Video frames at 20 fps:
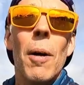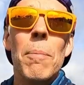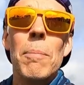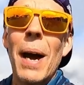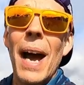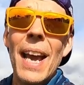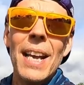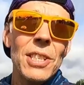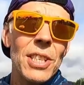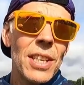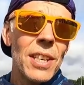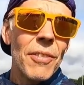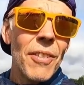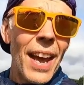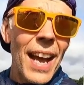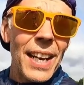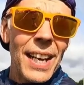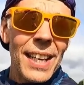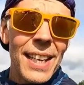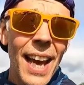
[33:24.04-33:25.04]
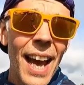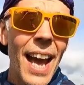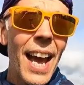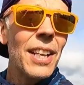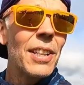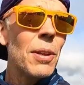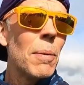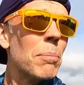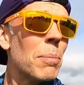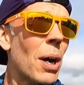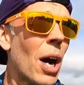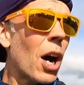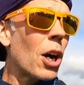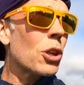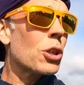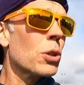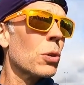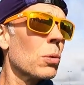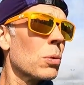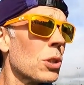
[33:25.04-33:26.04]
Amazing event again, the
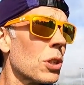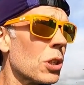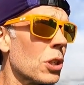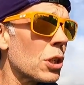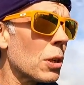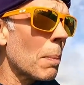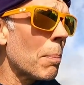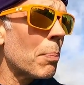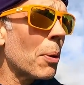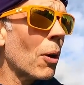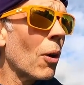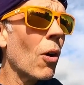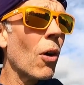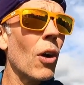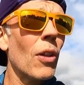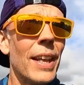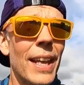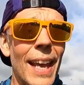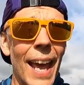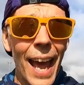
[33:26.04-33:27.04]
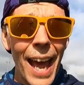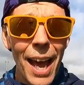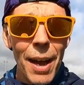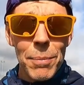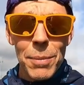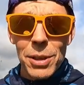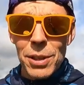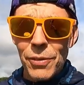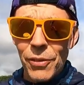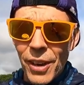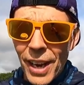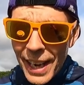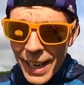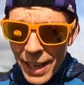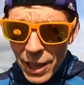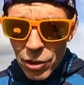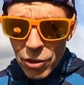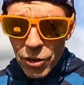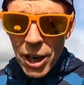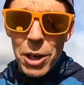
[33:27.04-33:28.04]
marshals, the support, the atmosphere,
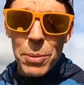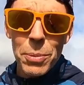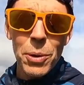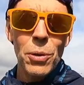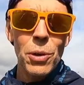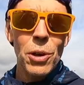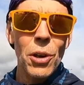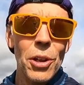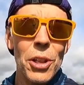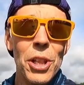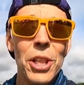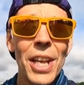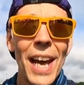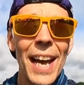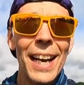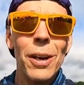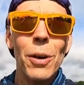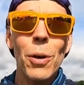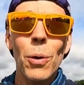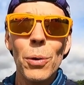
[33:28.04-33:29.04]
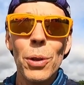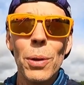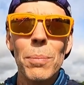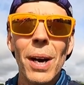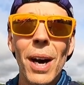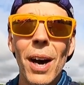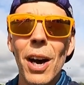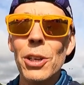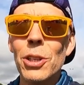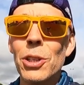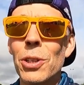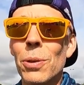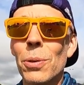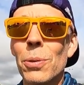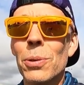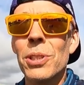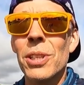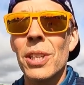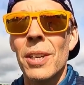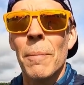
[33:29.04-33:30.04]
incredible. Got to thank all the
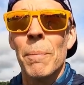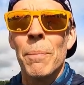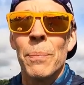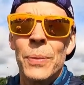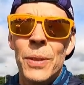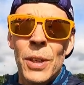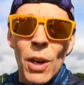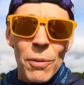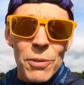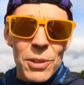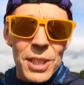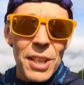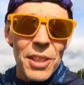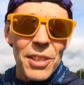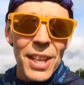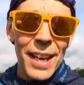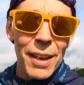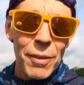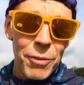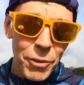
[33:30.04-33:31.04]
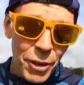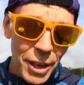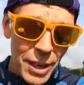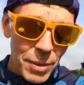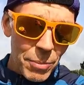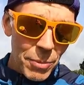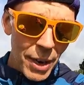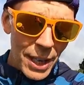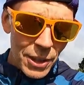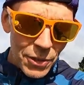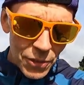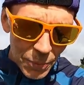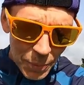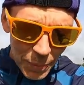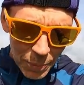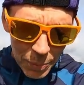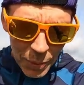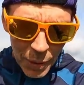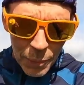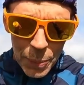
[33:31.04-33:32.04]
marshals. Obviously thank Freedom Race
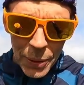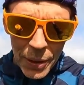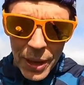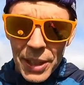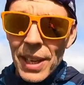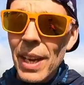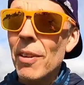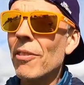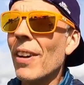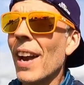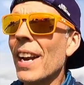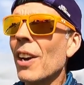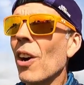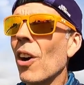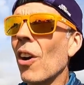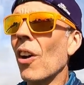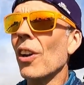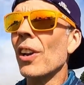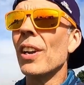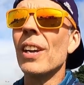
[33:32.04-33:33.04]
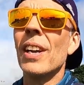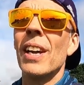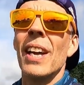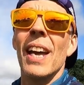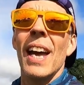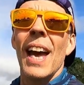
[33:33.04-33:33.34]
for, for putting the event on